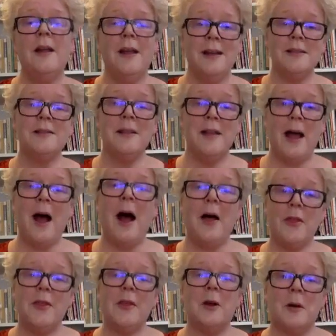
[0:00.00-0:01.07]
it's the
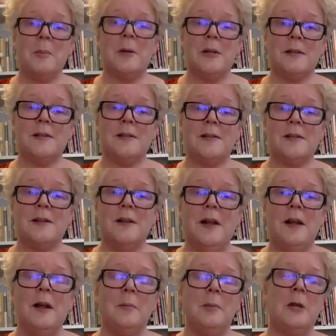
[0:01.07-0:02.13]
art therapist,
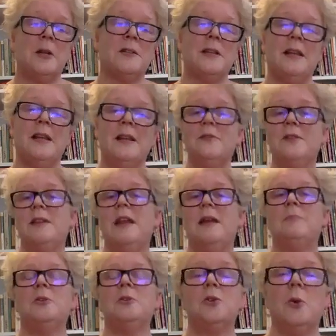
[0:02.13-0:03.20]
because it gives
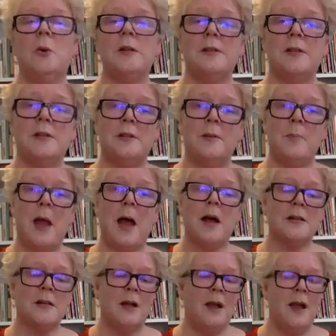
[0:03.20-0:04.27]
them choices
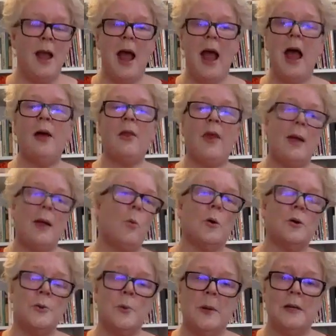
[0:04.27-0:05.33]
about how they
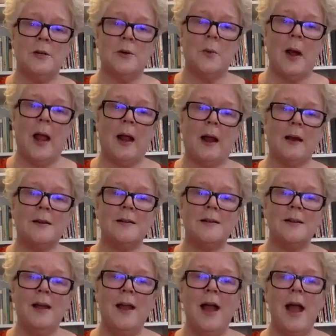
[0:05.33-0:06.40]
want to interact.
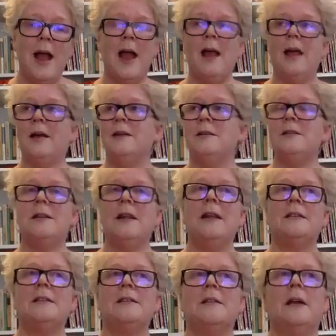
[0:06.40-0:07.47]
And
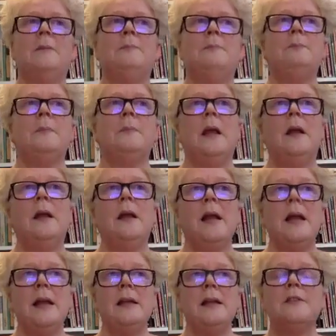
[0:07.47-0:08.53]
it's
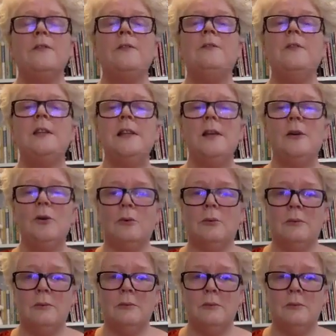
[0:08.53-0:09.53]
a physical